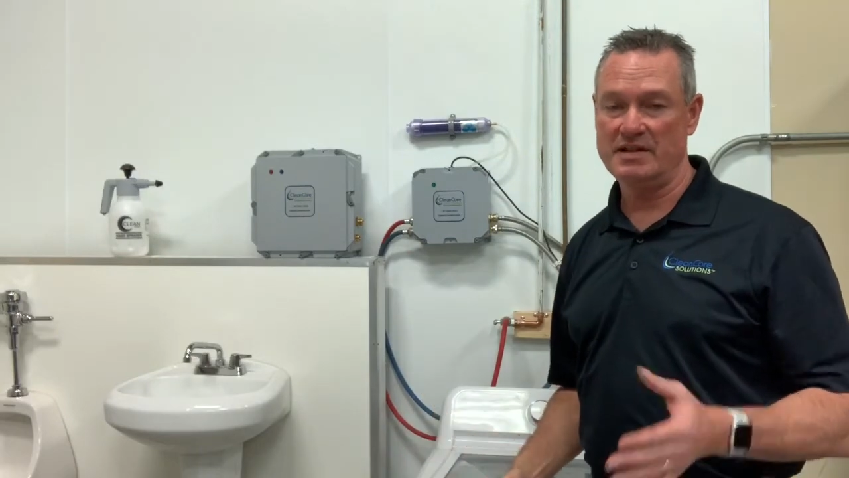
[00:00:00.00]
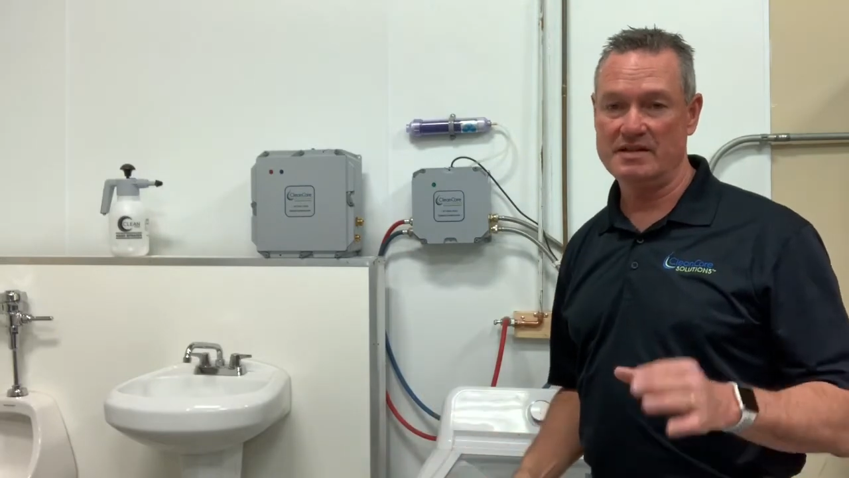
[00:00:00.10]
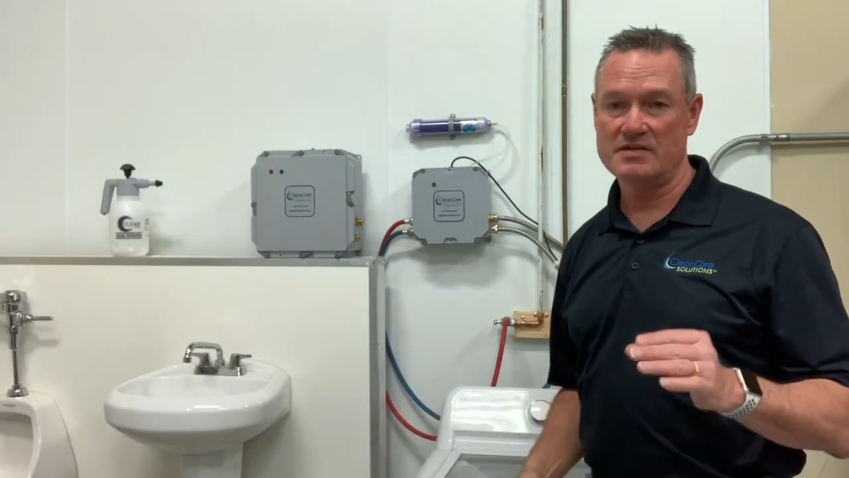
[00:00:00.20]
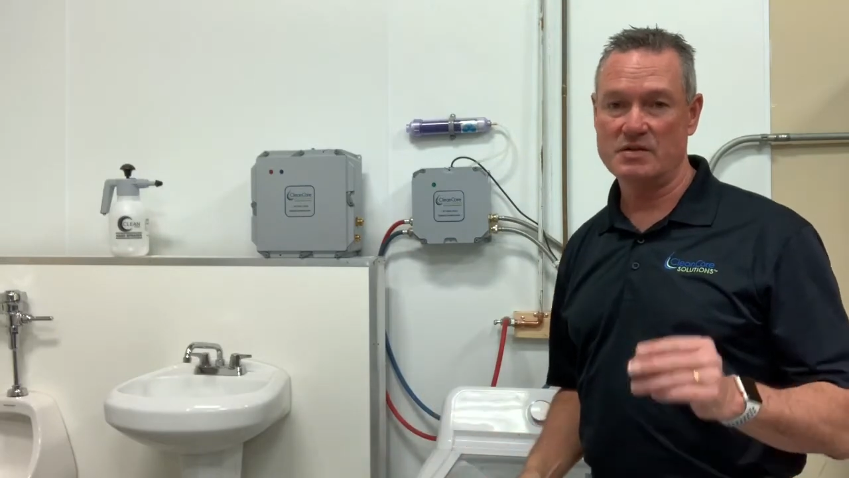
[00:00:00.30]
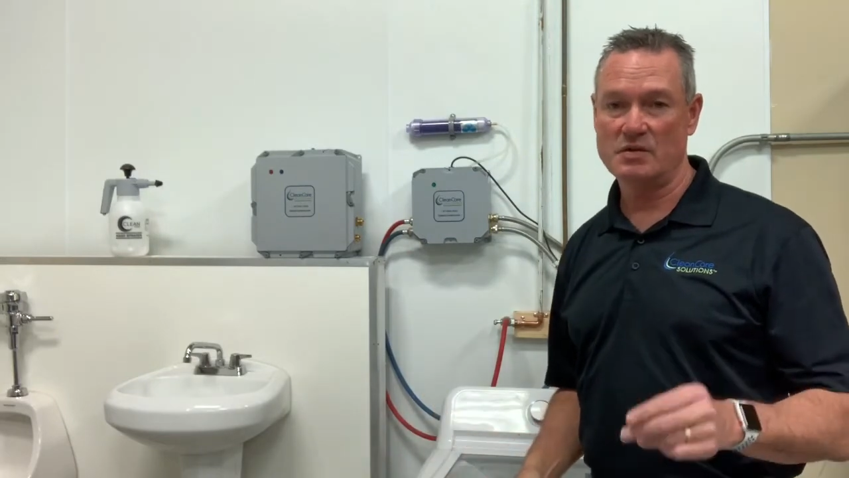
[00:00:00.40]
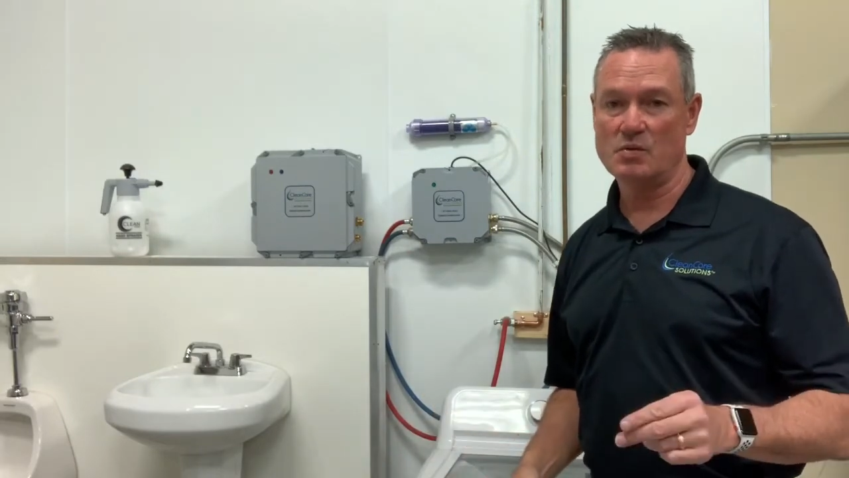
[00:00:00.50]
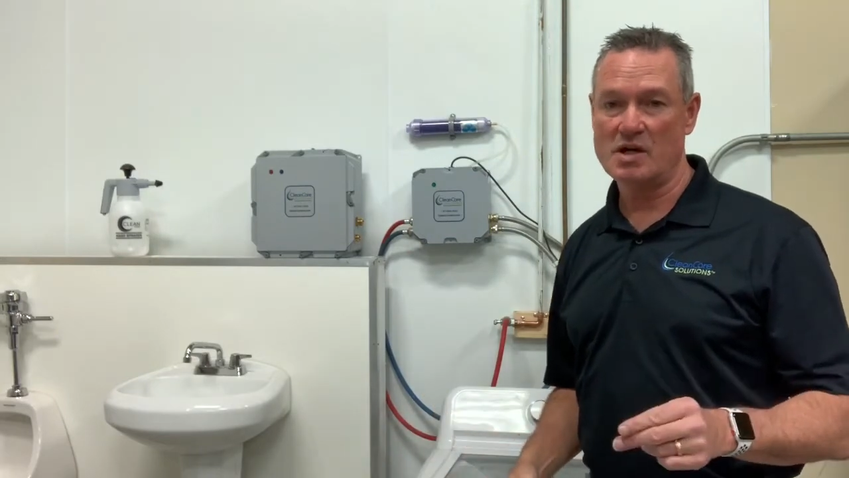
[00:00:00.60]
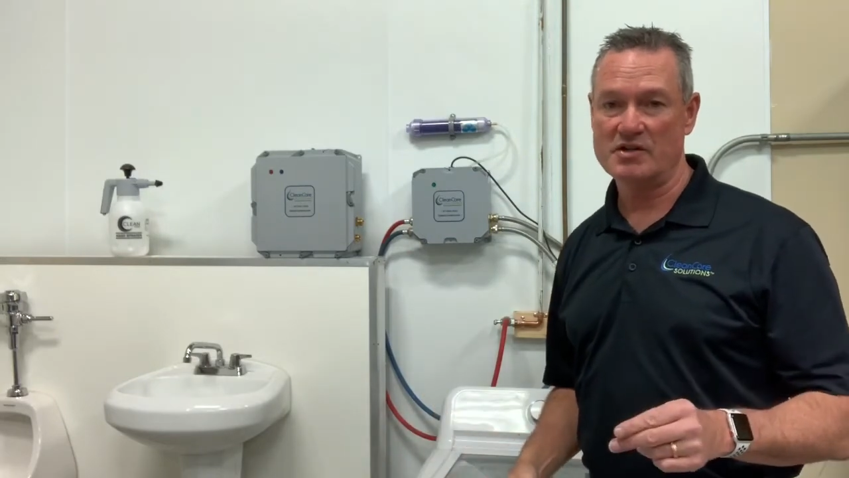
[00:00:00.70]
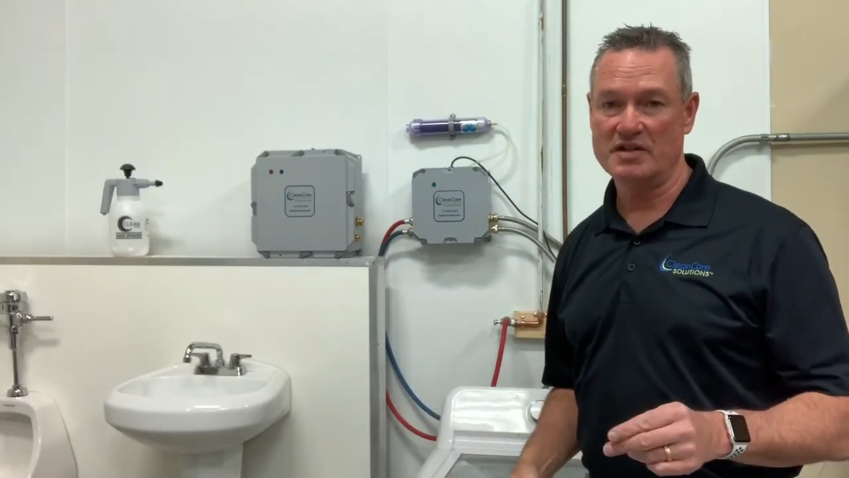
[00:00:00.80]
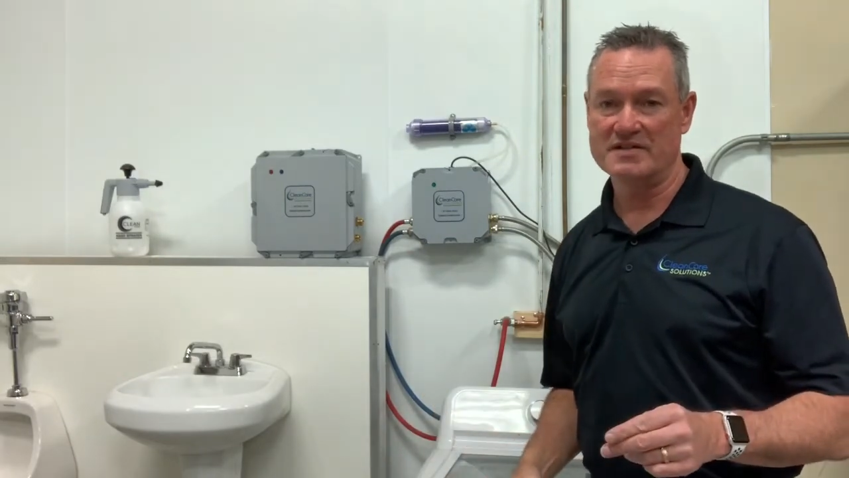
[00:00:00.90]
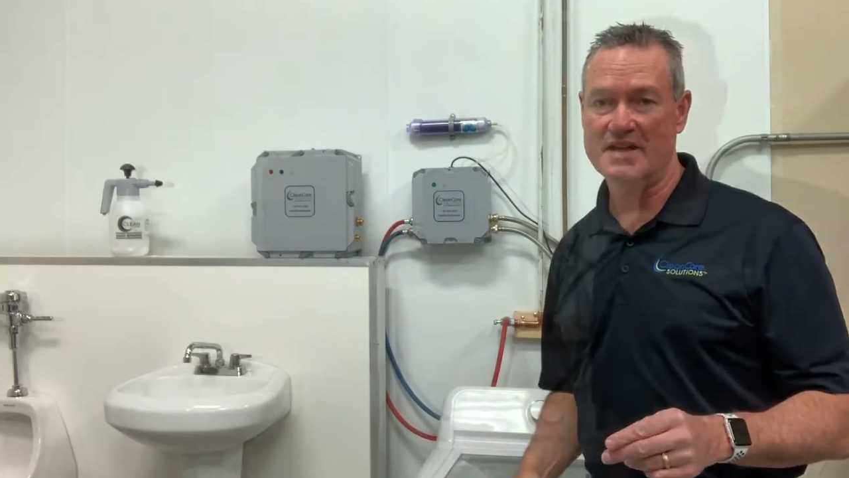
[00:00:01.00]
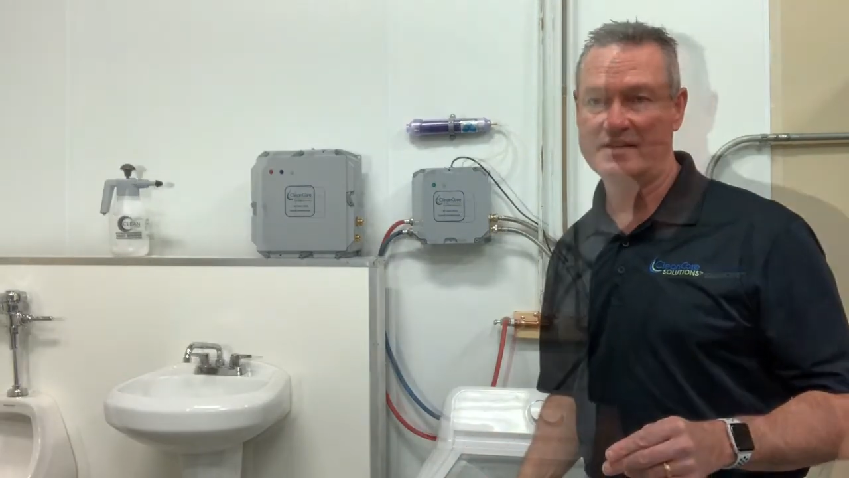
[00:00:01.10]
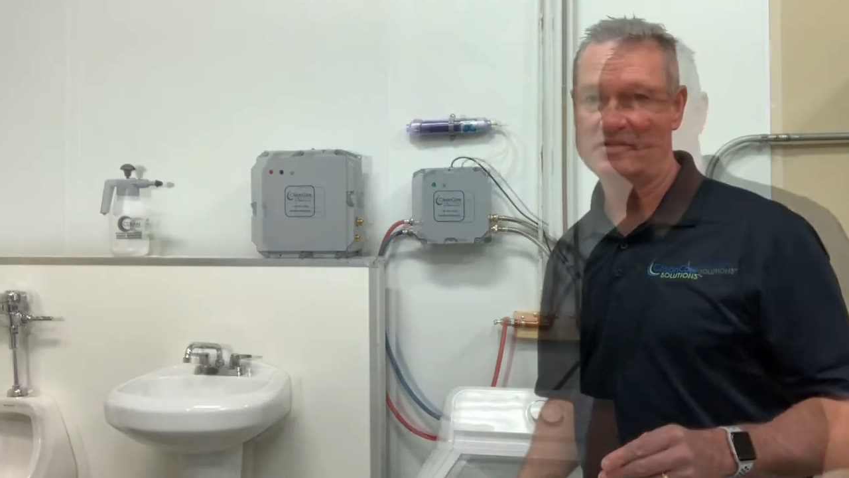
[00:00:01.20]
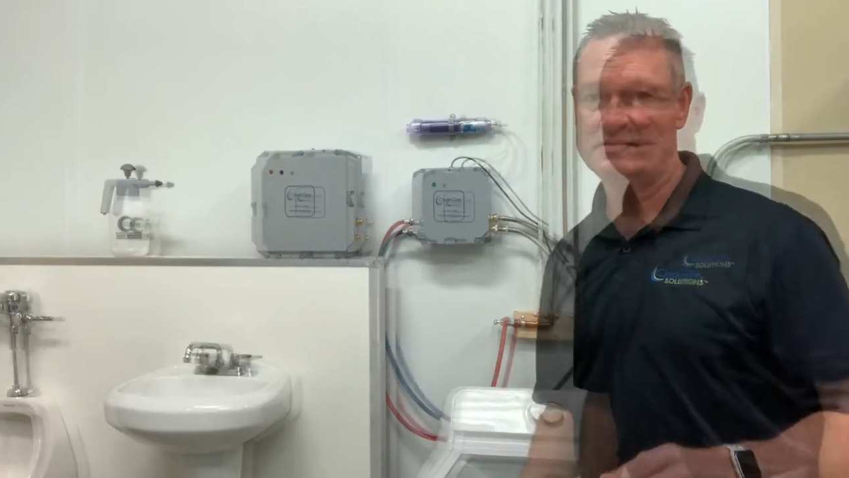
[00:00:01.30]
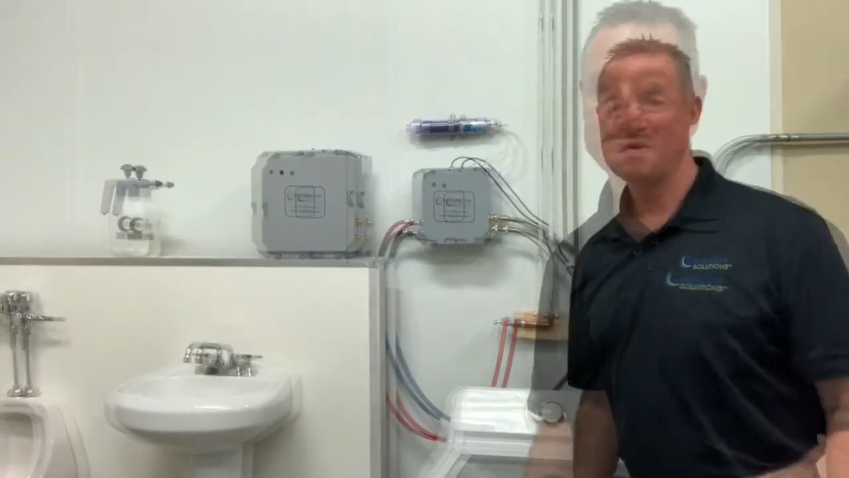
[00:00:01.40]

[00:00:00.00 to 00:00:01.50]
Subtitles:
into the washing cycle.